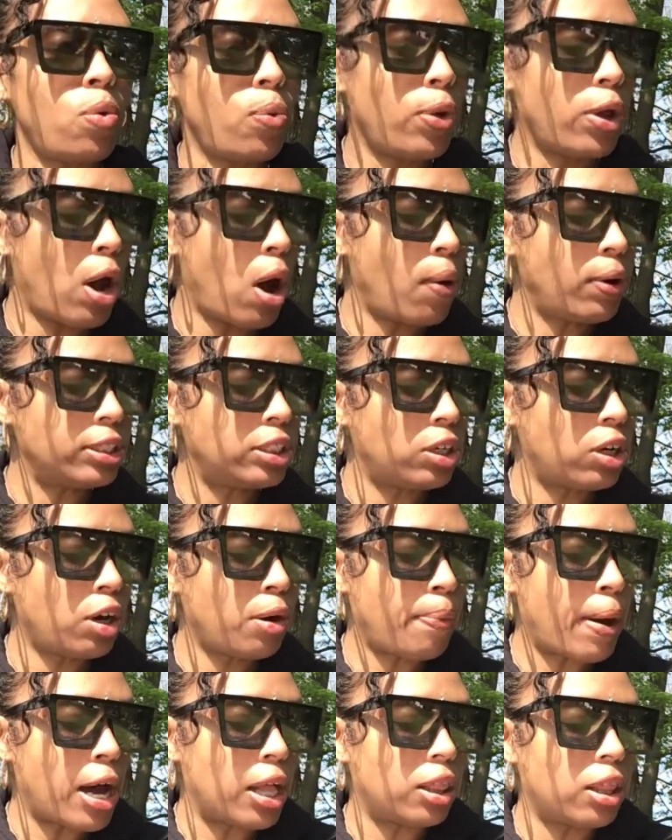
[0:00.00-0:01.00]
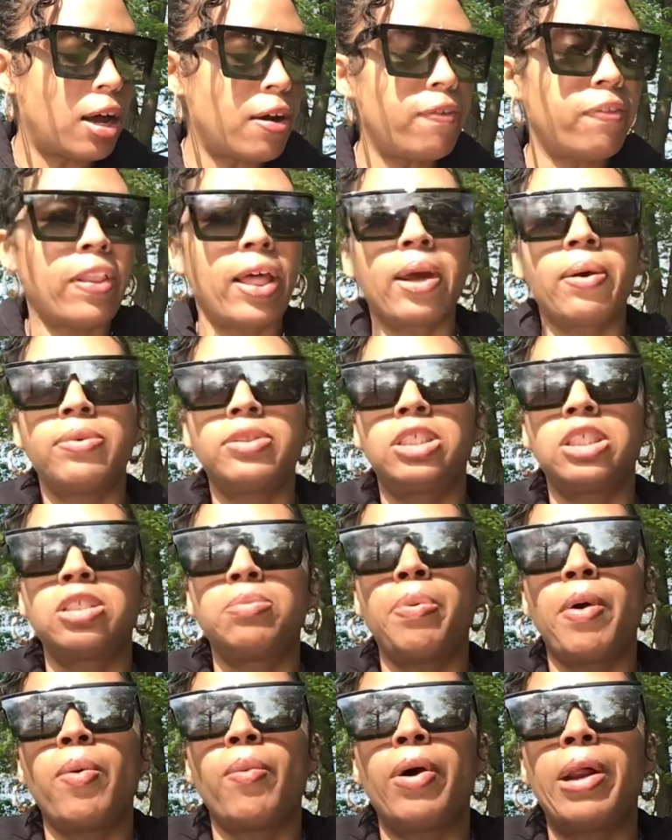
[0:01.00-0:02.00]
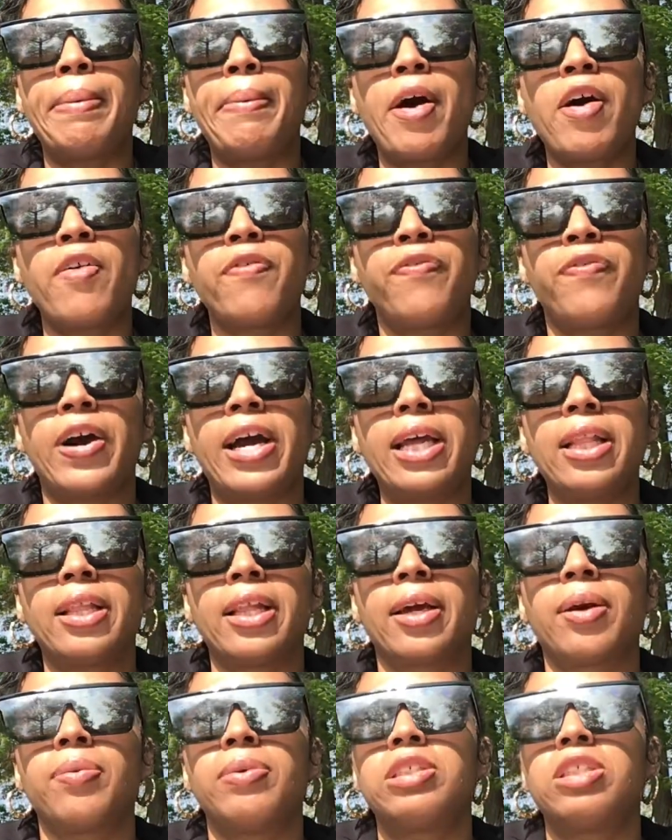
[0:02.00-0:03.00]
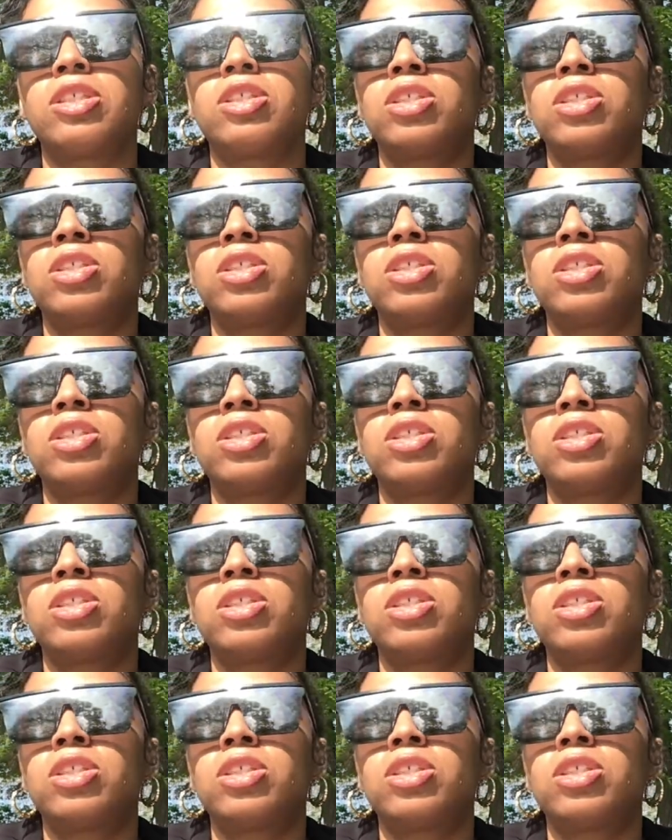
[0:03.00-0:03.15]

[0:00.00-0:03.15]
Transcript: we always learn about love languages, but what about fight languages?